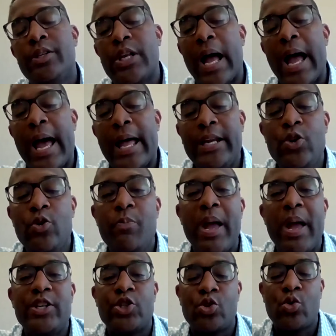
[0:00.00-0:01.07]
So how do you
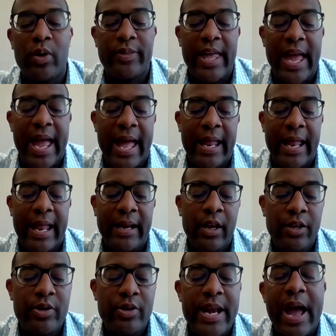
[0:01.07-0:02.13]
make sure that
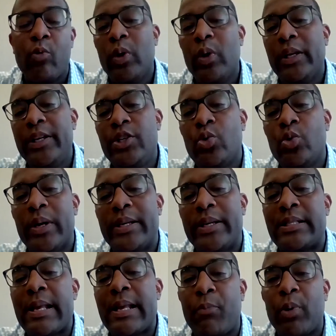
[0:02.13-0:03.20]
you're not willing to
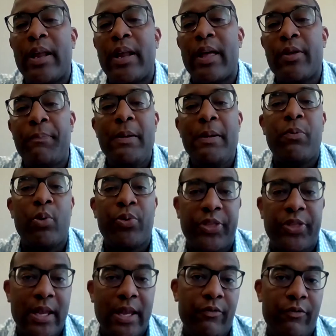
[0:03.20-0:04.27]
accept what other people
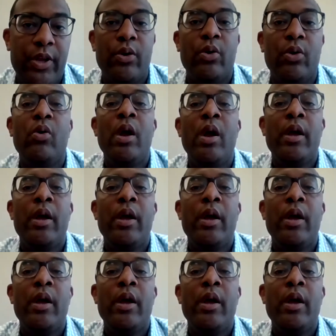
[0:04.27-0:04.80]
think of you?